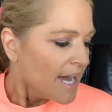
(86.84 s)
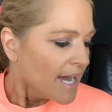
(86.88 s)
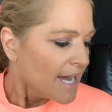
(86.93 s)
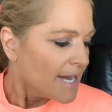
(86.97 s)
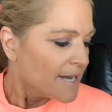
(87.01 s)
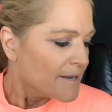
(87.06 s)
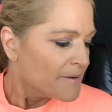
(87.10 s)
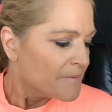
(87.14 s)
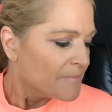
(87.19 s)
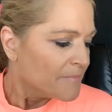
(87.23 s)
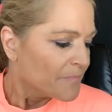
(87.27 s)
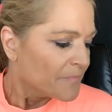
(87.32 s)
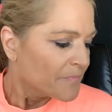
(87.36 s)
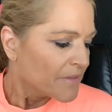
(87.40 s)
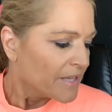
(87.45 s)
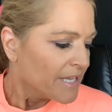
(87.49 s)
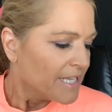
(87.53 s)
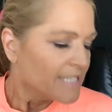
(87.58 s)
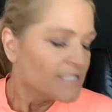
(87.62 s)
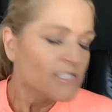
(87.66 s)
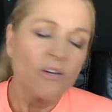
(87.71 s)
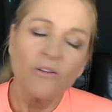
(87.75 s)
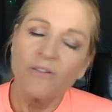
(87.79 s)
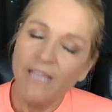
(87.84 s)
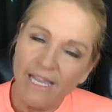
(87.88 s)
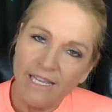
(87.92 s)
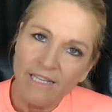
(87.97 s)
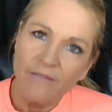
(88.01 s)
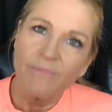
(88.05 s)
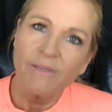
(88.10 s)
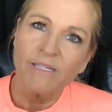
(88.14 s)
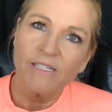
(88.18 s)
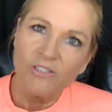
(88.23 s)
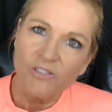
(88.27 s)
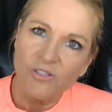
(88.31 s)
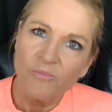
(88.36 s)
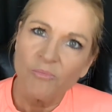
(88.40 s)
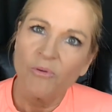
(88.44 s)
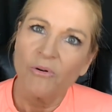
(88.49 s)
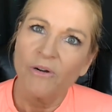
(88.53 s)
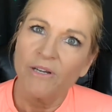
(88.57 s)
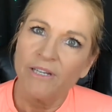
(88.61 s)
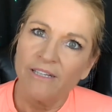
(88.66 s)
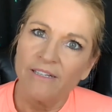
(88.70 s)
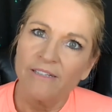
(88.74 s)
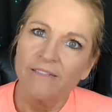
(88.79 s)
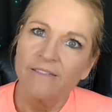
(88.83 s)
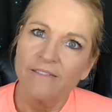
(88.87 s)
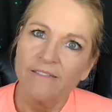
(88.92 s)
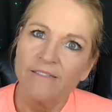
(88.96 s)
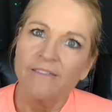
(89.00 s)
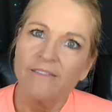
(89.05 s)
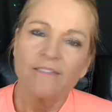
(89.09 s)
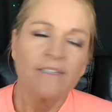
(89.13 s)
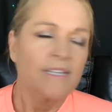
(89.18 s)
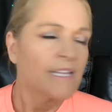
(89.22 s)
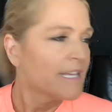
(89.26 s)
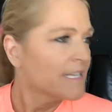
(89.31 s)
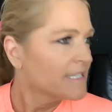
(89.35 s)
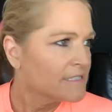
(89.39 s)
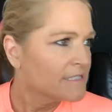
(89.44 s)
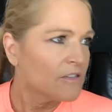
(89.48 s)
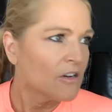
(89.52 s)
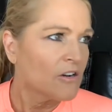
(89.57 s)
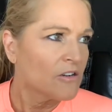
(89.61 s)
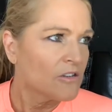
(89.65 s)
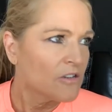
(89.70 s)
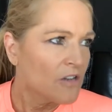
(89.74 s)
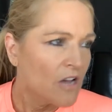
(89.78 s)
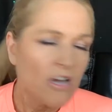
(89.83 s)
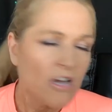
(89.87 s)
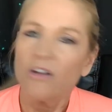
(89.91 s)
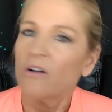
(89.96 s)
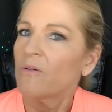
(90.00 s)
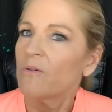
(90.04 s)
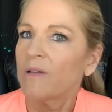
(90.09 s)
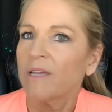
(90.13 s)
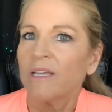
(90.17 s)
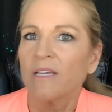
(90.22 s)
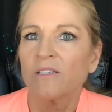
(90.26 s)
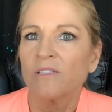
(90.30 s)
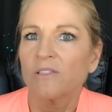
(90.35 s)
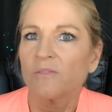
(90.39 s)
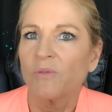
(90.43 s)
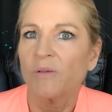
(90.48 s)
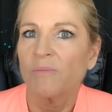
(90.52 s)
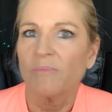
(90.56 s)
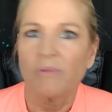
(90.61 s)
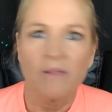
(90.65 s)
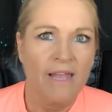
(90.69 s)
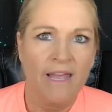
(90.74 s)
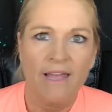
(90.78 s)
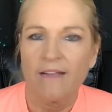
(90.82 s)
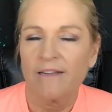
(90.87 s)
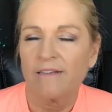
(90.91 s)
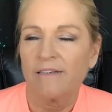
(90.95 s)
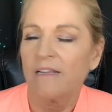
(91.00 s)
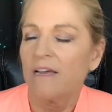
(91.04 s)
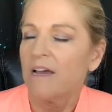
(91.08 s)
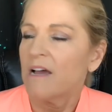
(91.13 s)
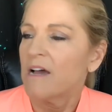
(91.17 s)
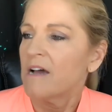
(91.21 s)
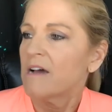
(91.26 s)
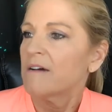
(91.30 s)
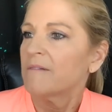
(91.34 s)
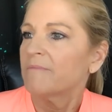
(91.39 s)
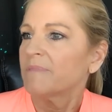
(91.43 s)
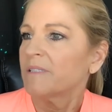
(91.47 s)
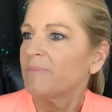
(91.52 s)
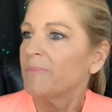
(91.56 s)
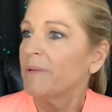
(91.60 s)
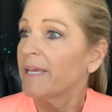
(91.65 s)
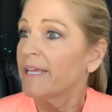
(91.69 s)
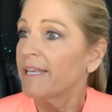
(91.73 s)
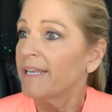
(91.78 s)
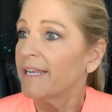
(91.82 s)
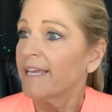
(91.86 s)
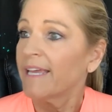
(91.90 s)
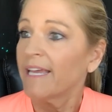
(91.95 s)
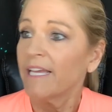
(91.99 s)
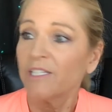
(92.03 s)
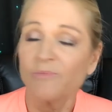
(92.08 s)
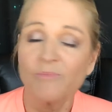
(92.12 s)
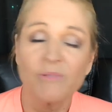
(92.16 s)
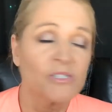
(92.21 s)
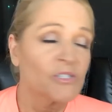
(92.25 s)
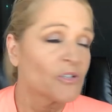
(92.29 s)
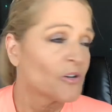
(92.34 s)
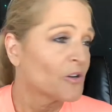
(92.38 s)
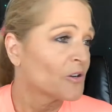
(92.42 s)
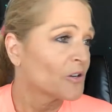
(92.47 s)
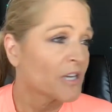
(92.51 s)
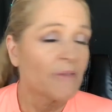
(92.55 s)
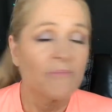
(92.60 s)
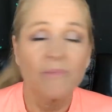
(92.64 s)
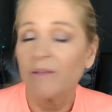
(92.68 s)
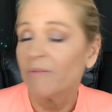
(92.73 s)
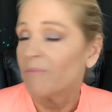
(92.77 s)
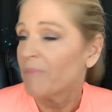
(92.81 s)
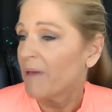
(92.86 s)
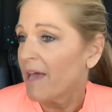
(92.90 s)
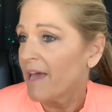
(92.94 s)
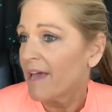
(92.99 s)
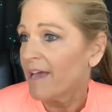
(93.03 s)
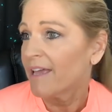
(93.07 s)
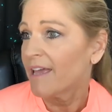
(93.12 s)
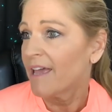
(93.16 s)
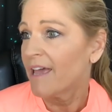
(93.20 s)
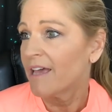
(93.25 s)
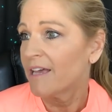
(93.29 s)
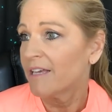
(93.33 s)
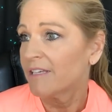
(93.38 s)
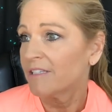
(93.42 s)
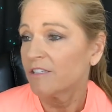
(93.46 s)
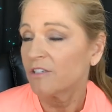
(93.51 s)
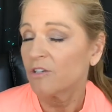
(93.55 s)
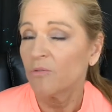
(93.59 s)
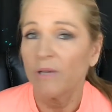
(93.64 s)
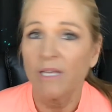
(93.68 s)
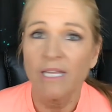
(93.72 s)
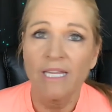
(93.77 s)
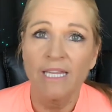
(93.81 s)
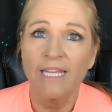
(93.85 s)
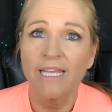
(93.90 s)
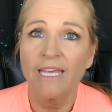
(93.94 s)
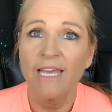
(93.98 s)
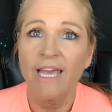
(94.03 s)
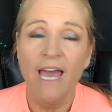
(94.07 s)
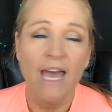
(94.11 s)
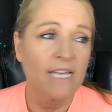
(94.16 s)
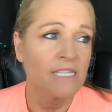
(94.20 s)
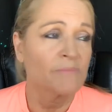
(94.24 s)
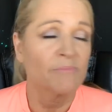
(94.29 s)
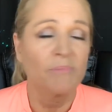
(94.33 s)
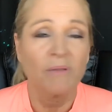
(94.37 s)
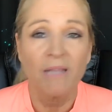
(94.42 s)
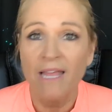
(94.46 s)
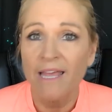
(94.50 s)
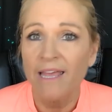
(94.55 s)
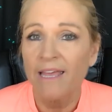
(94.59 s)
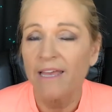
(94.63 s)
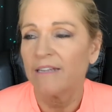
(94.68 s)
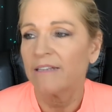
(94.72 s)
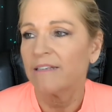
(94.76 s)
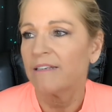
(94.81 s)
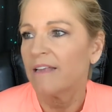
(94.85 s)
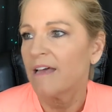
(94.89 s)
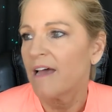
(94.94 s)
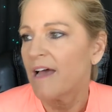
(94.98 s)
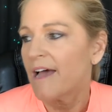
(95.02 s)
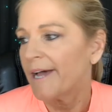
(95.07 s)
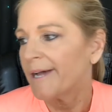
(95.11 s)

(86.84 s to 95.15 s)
it's okay to be disappointed. Things are not going as we planned. Speaking engagements are coming back as quickly as planned.